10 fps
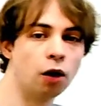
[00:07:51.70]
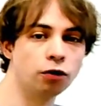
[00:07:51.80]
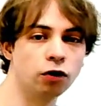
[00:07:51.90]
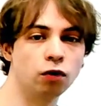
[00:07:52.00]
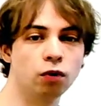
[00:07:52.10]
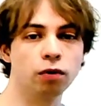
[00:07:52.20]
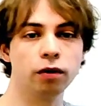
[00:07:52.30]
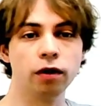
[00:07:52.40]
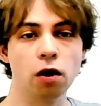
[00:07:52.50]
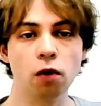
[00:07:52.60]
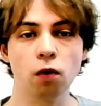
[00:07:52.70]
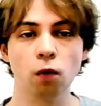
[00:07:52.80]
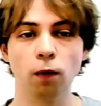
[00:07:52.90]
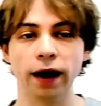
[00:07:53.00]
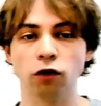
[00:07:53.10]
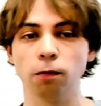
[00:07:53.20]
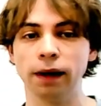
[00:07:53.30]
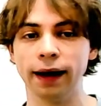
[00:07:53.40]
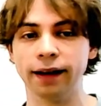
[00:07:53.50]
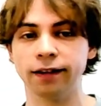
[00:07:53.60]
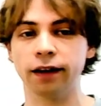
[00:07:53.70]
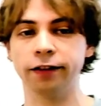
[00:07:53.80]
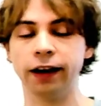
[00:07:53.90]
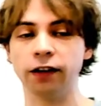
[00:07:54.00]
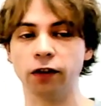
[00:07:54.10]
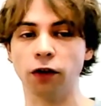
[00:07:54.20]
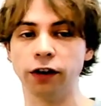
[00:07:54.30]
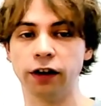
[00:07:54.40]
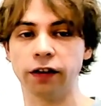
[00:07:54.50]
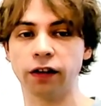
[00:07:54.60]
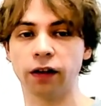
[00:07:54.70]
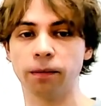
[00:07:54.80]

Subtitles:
do you know where to place things on the disk?